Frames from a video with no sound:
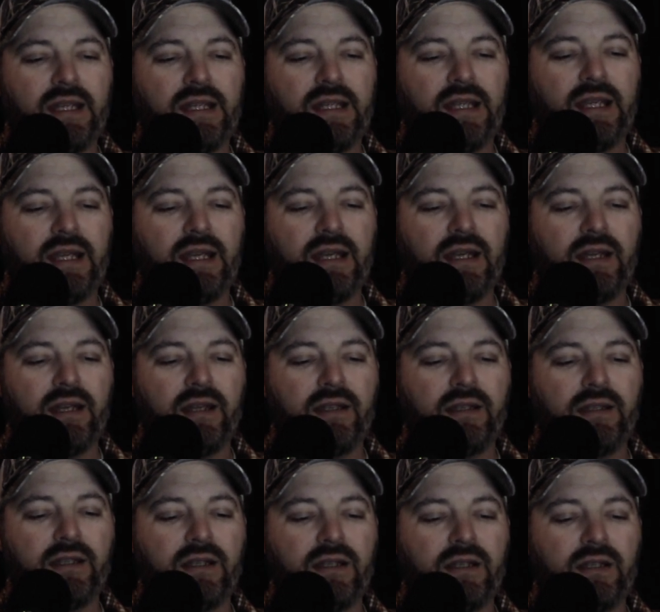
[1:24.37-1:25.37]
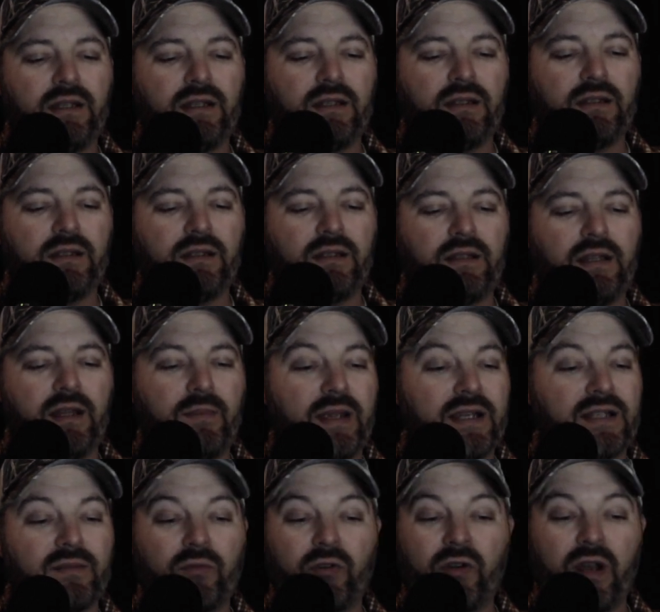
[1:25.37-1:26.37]
And they make
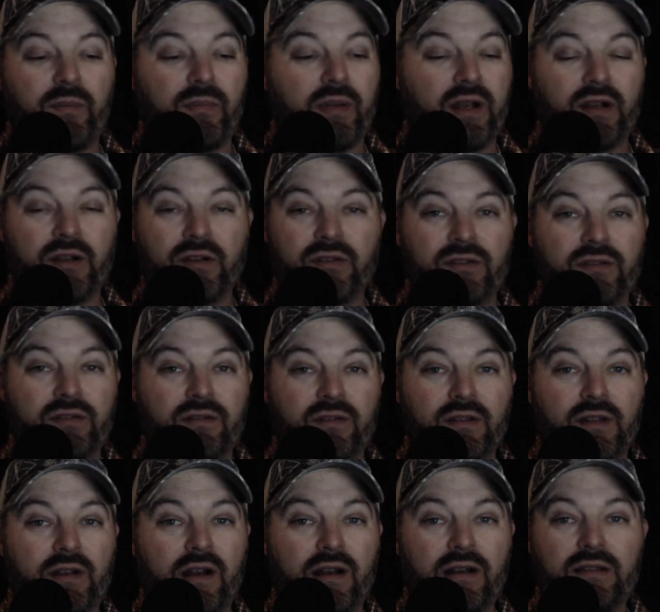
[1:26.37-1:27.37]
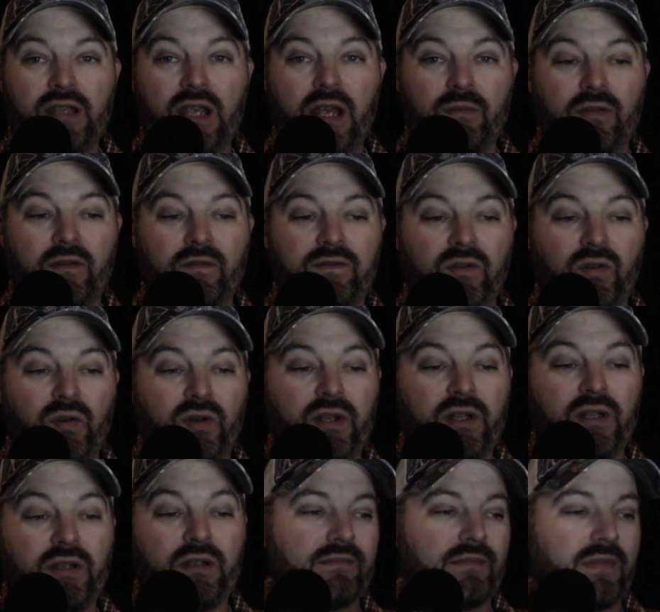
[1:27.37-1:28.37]
some great beers. They're out of Tampa,
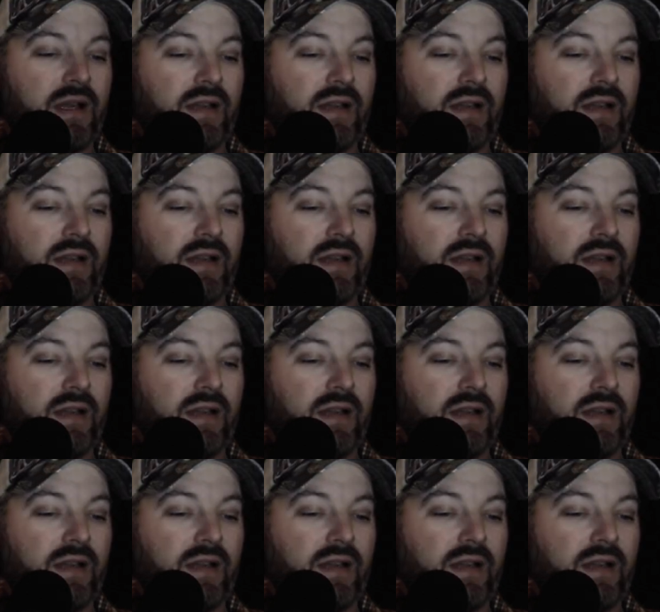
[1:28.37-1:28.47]
Florida.